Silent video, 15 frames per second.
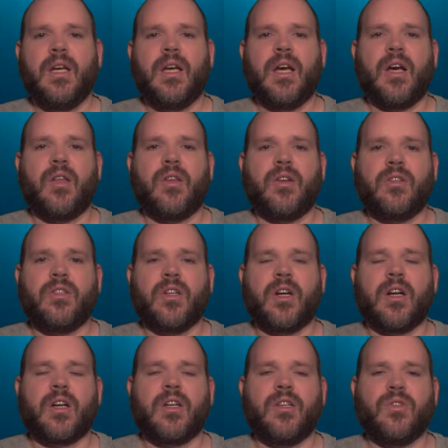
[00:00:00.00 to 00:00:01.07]
how they're
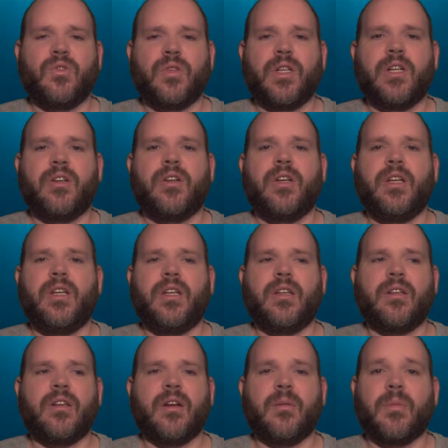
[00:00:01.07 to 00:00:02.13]
dark and dreary
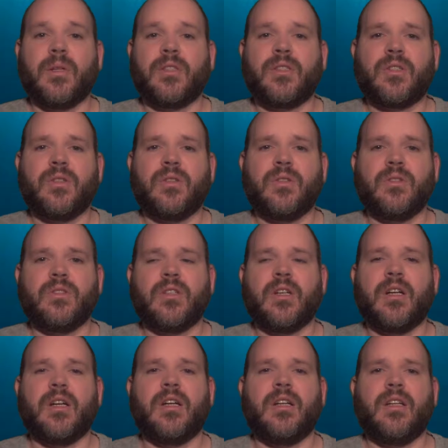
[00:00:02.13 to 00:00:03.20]
and not much goes
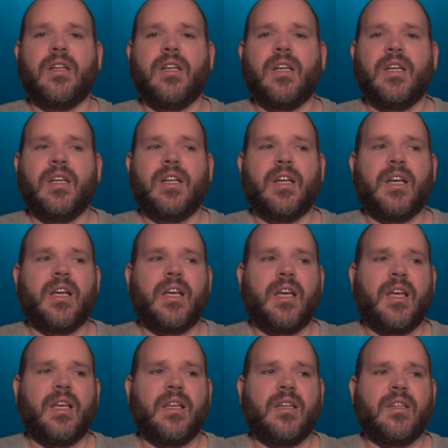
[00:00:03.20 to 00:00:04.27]
on,
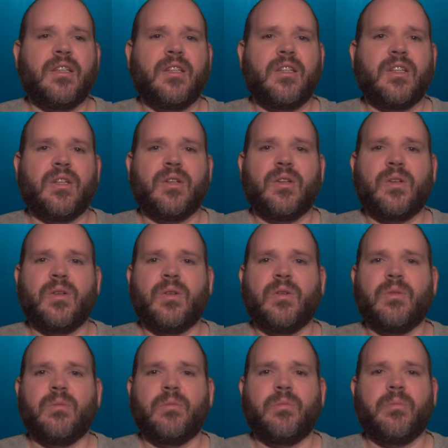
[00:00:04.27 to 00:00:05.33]
and you
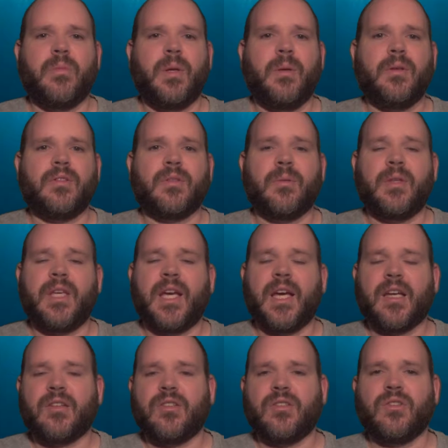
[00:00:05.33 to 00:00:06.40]
know, maybe some of the
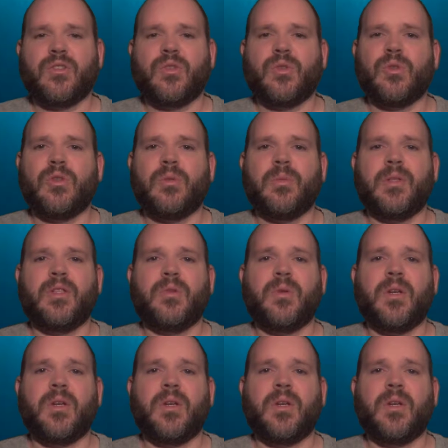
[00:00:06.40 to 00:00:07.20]
action's cool but the